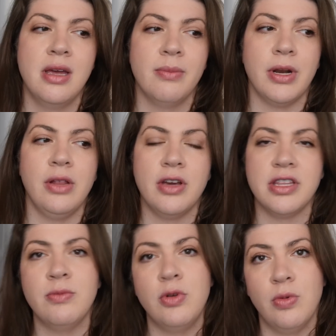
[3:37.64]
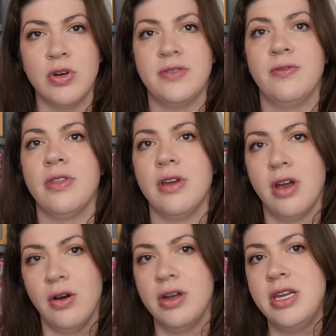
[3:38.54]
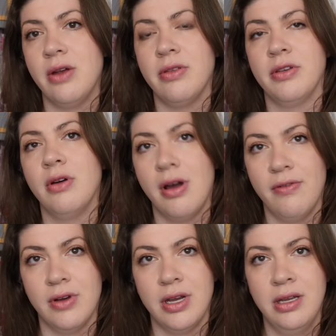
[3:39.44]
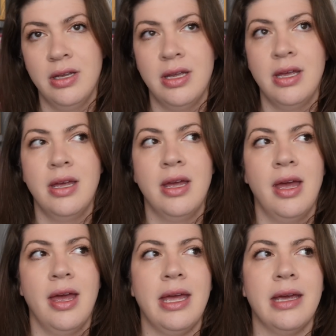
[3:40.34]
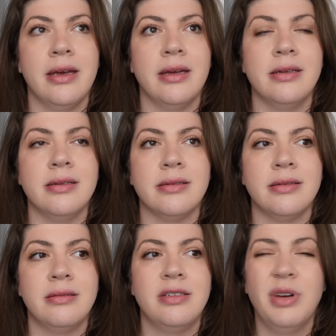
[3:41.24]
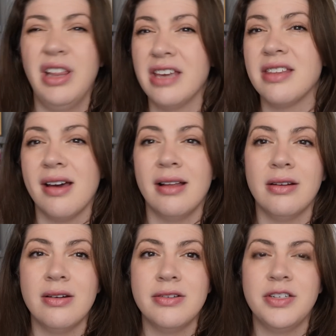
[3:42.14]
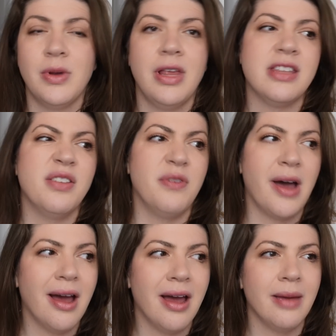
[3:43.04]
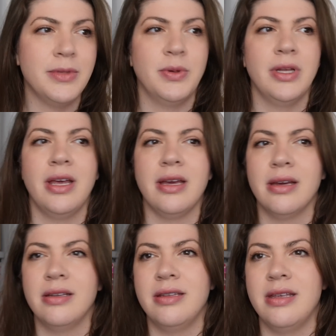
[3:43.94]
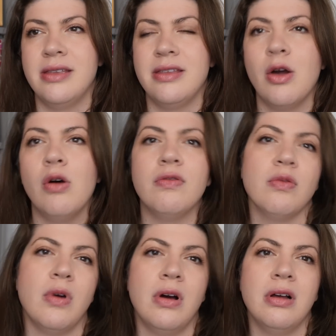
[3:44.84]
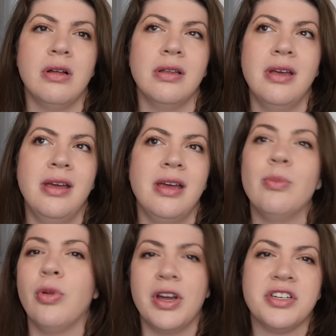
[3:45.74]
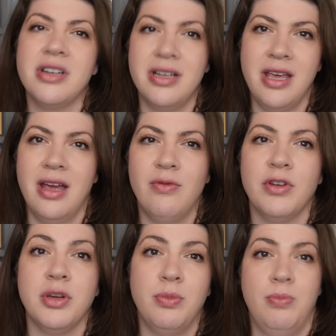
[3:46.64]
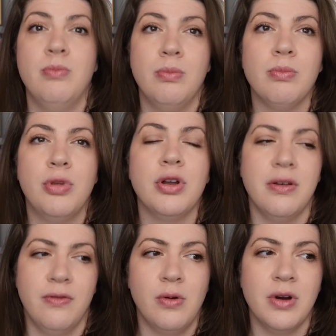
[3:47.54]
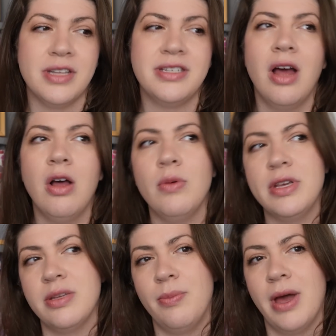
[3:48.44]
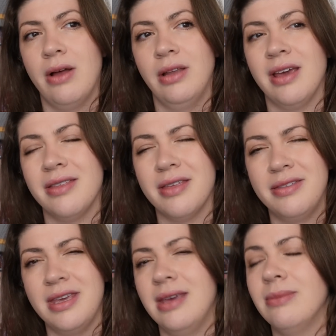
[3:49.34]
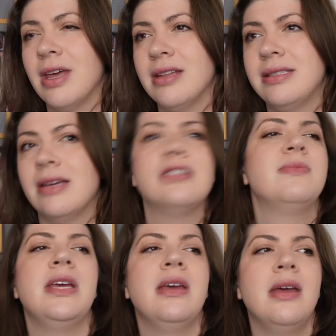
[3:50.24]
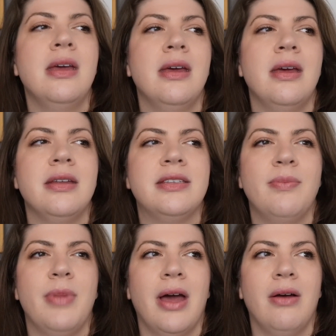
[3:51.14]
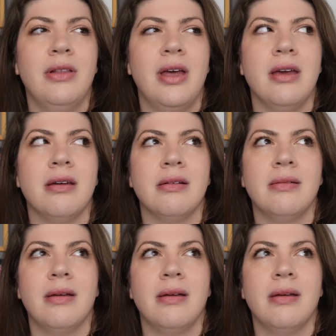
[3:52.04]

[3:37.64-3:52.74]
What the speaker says: but I look at the mood boards for the current year that they're offering. And do I like the colors? Do I like the vibe? Do I like the overall impression I get of what they're putting forward? It's not always about like the theme that sells me. It's about like